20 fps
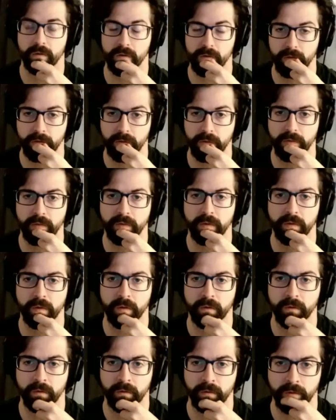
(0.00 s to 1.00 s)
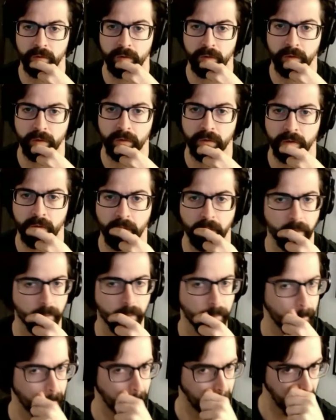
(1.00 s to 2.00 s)
So So how do
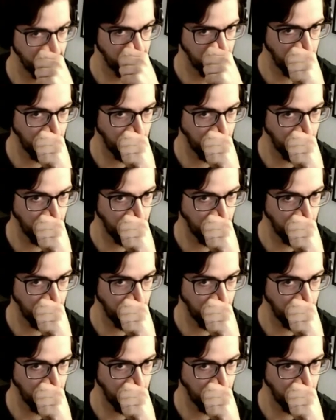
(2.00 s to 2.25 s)
you do it?